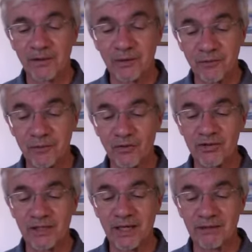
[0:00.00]
The fourth
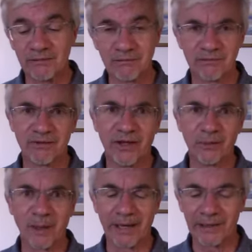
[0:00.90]
son? No
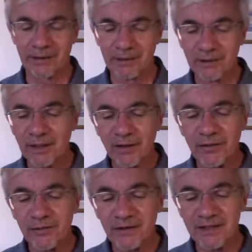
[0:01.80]
way.
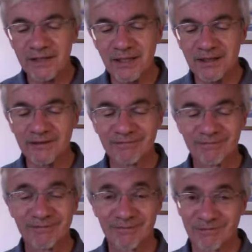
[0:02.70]
The fifth son?
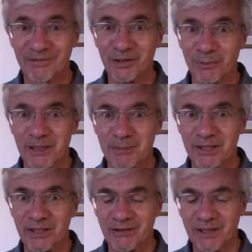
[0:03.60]
You must be
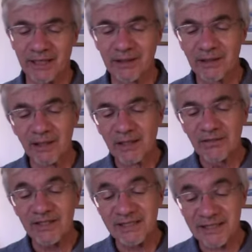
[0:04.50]
joking.
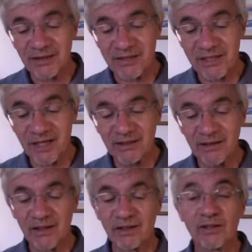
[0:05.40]
The sixth son?
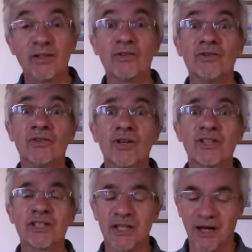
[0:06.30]
Not
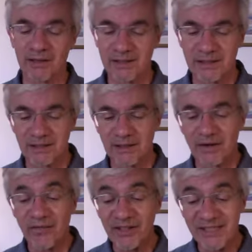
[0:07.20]
a chance.
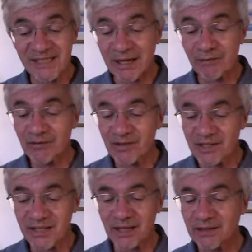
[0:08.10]
The seventh
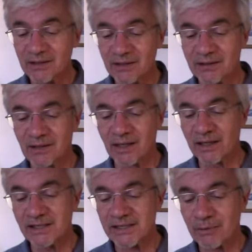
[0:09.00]
son,
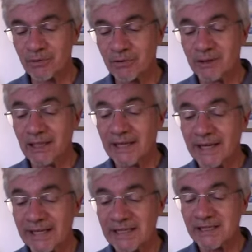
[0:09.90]
asked Samuel,
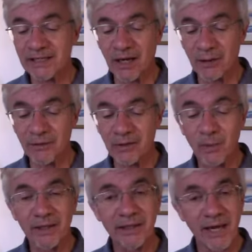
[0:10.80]
he's the only
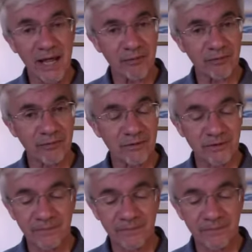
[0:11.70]
one left.